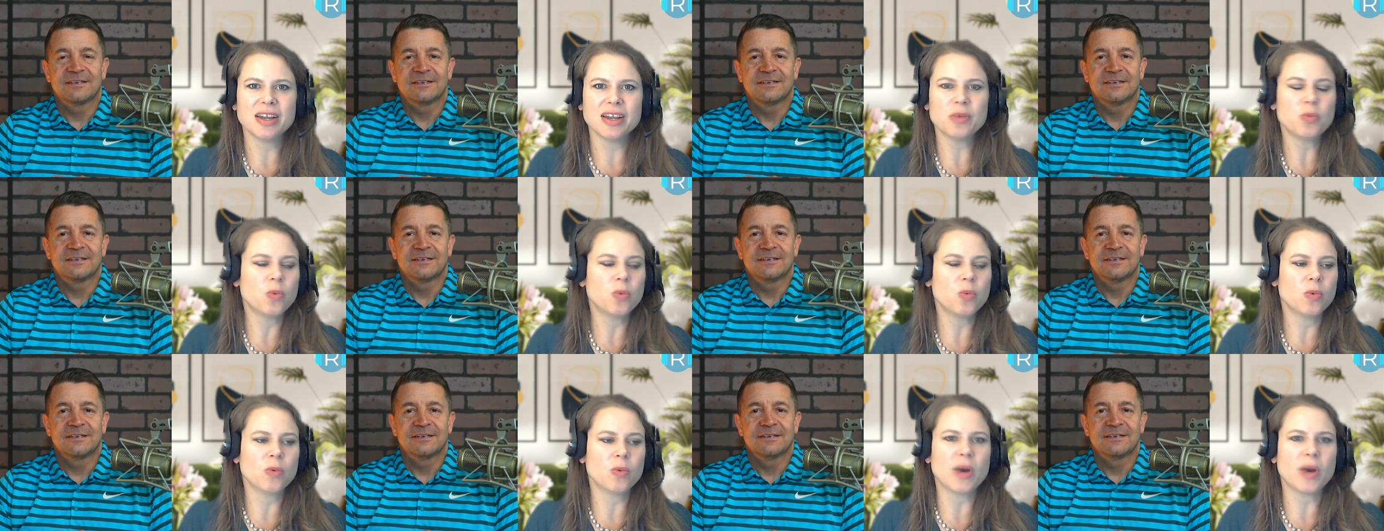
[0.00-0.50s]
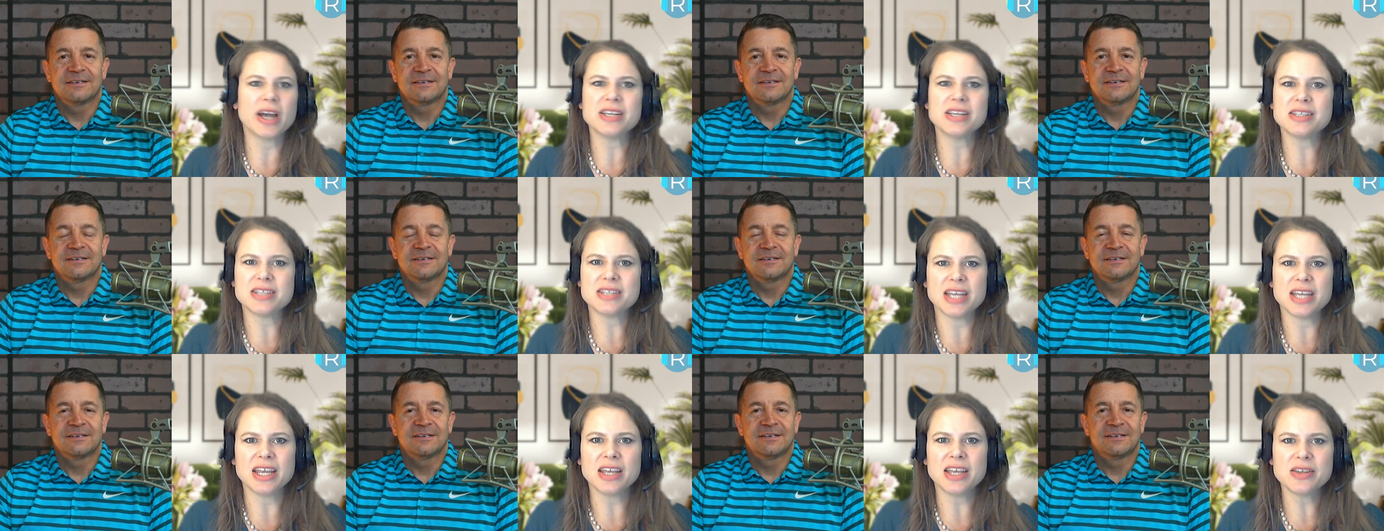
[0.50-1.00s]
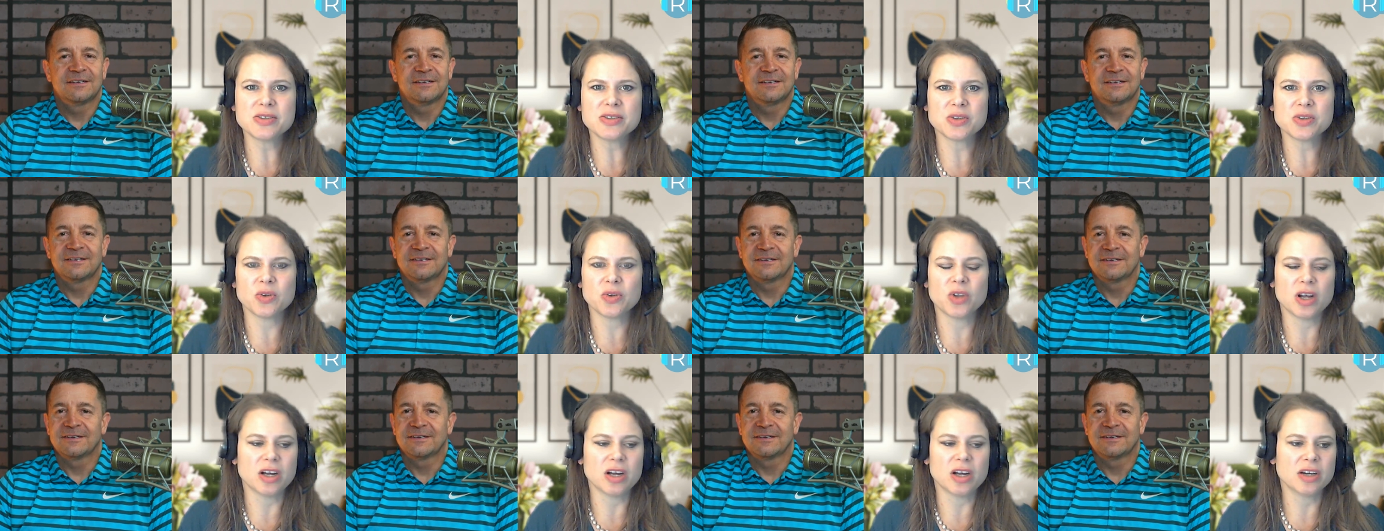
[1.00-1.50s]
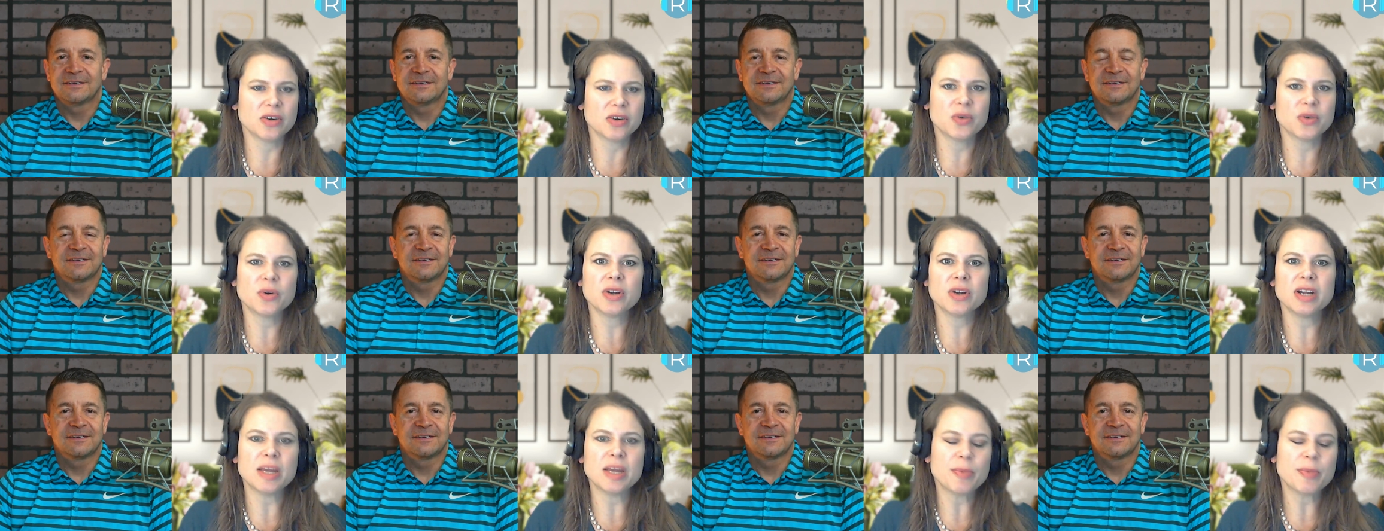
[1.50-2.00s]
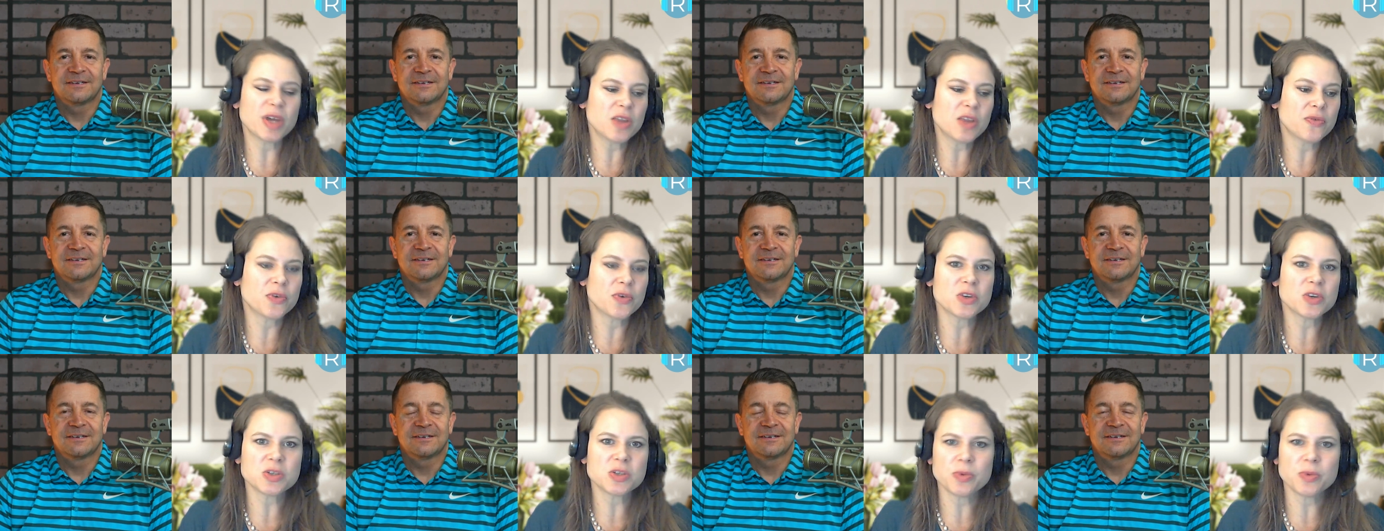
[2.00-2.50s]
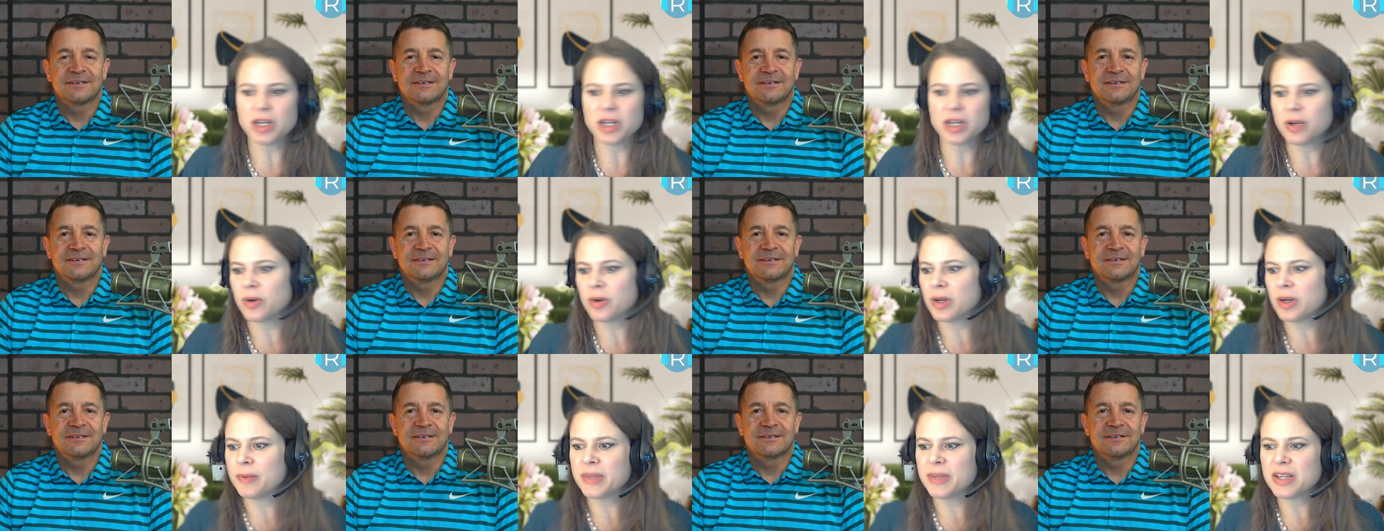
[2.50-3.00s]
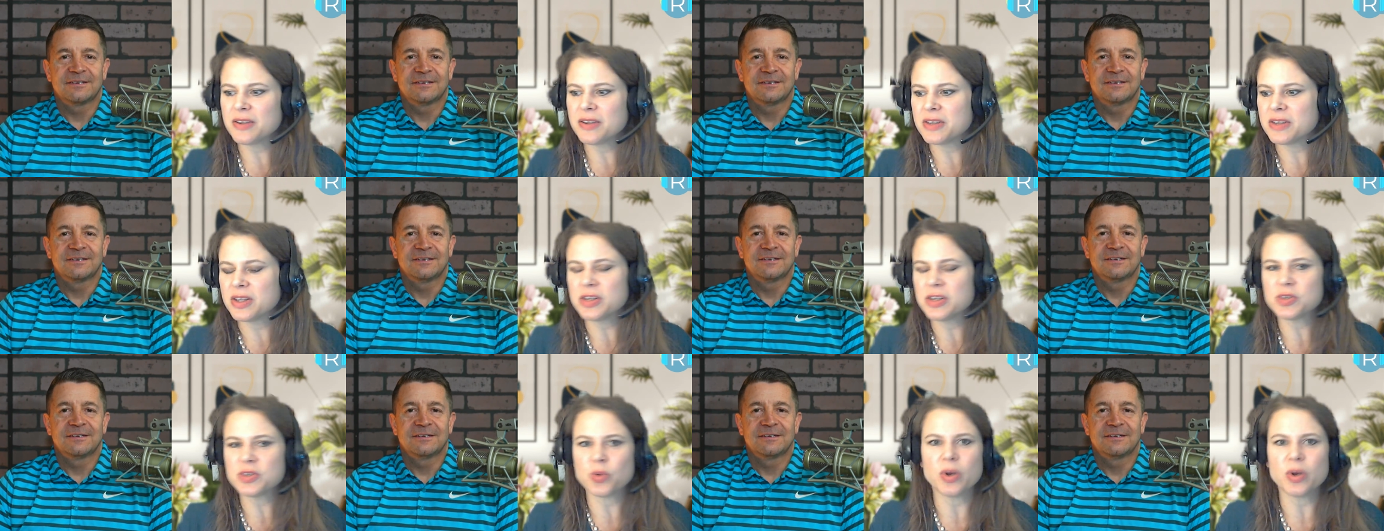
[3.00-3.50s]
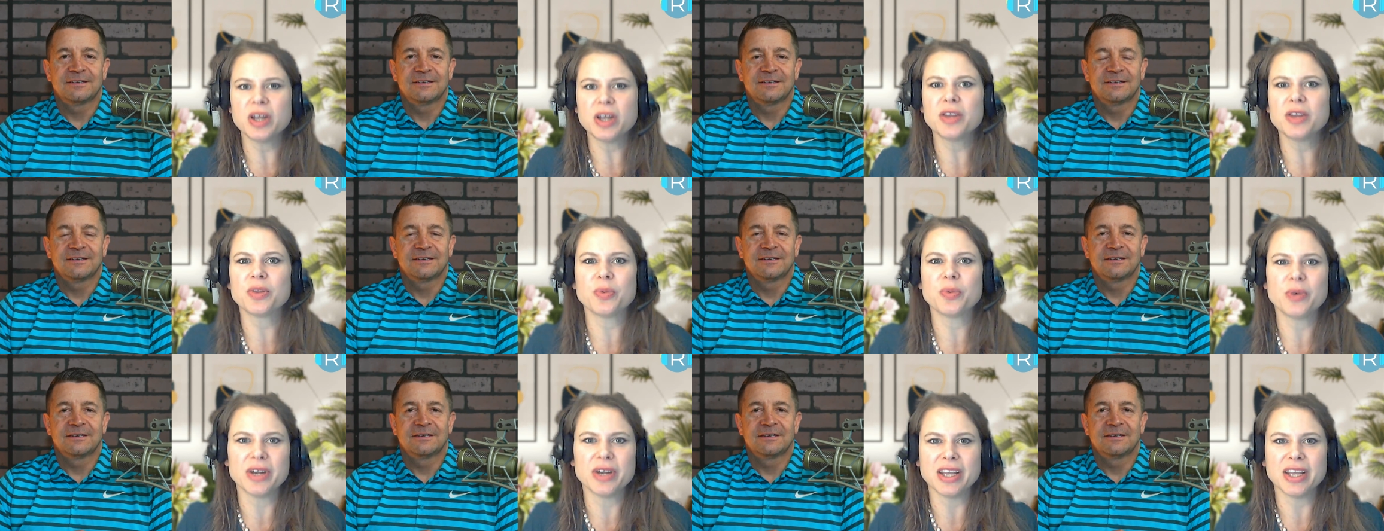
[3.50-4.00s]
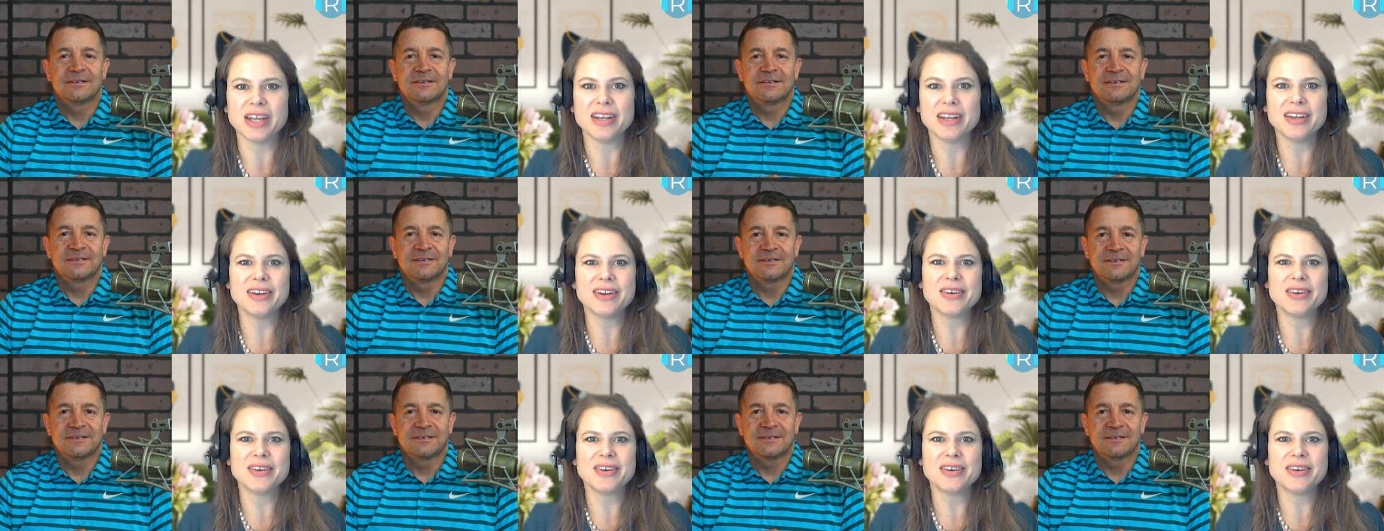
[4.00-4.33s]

Speaker 1: And why is it taking so long? Or am I the first one in or am I the 20th one in?